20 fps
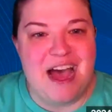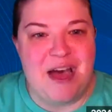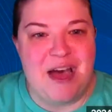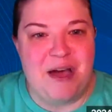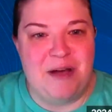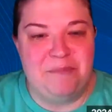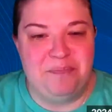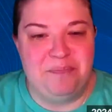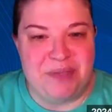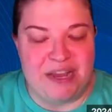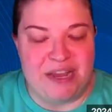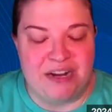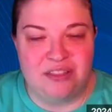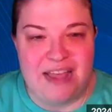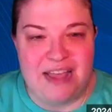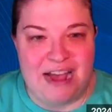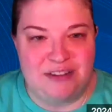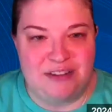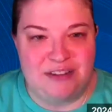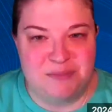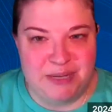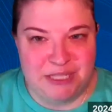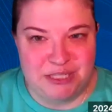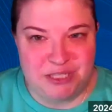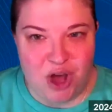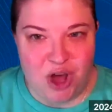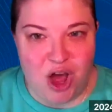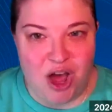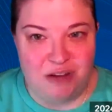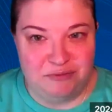It allows me
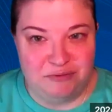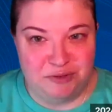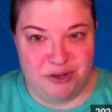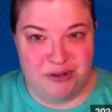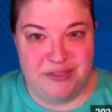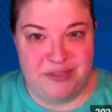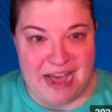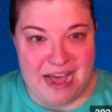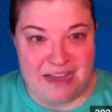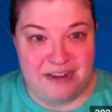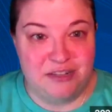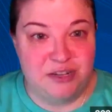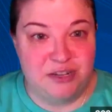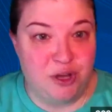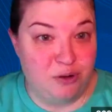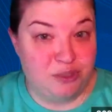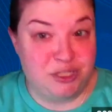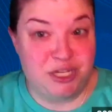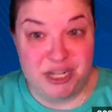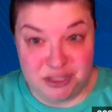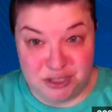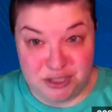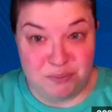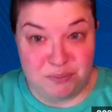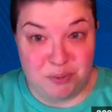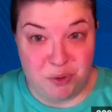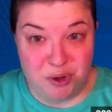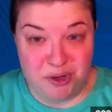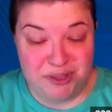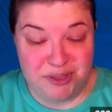to offer that coaching and
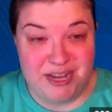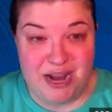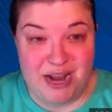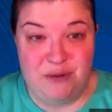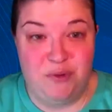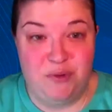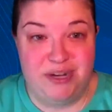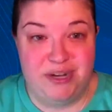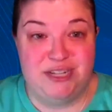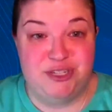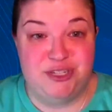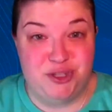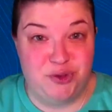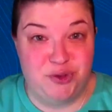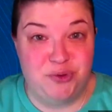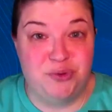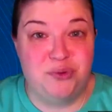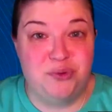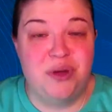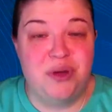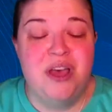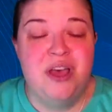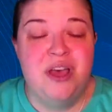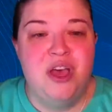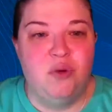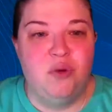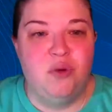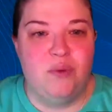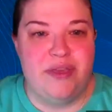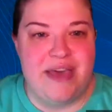support that I want to do
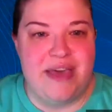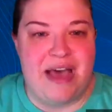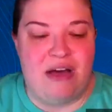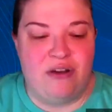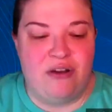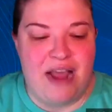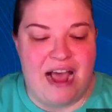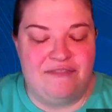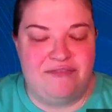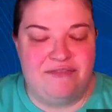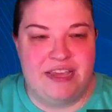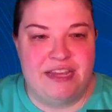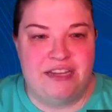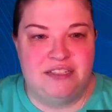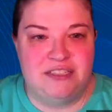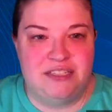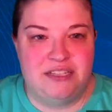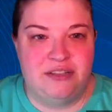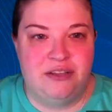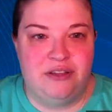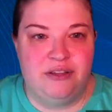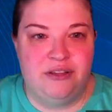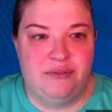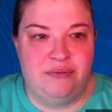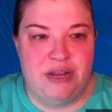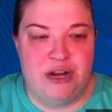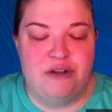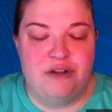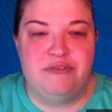without having to,